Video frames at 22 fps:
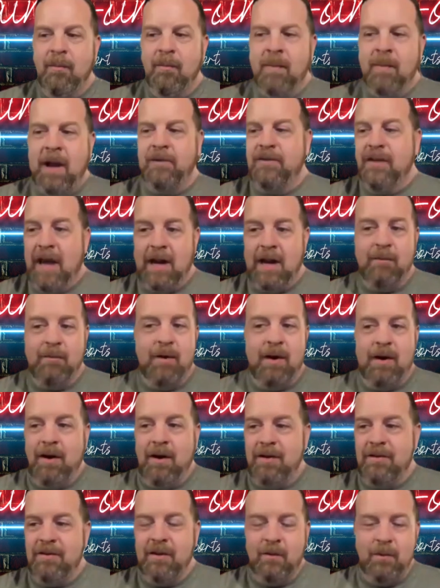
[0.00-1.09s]
outside of
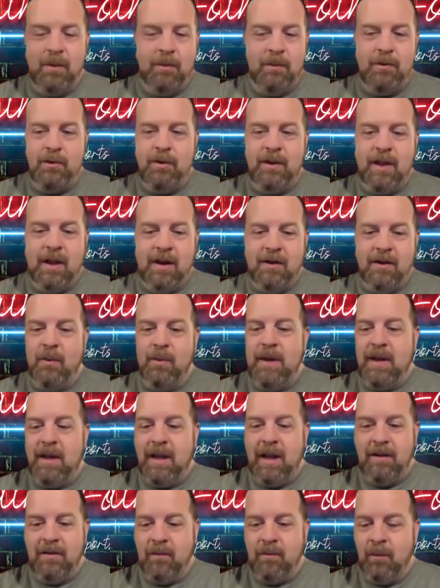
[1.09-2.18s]
rehearsal, we were doing that on the
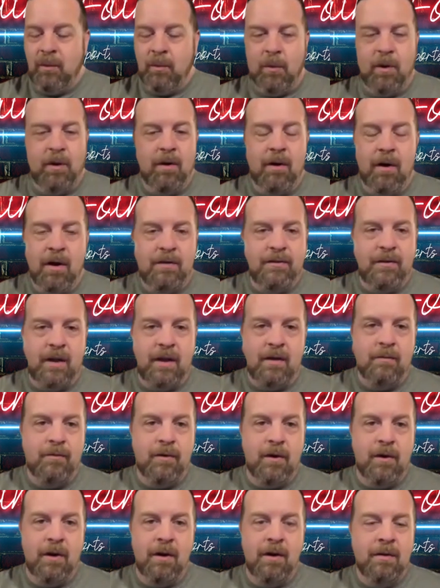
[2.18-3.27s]
weekends, and we were rehearsing
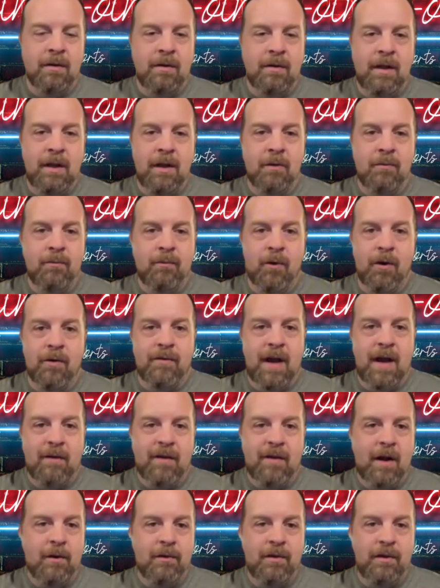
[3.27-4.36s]
for 4 or
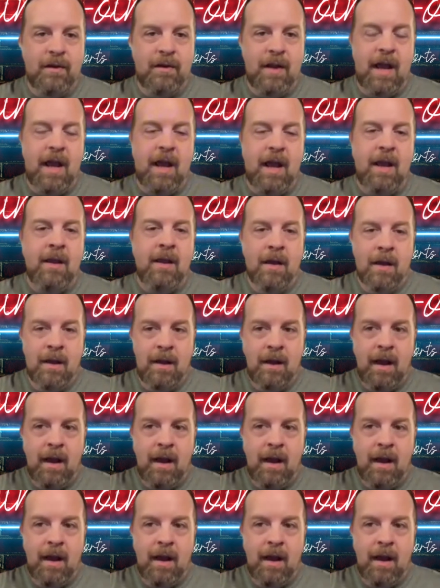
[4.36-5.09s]
5 hours a day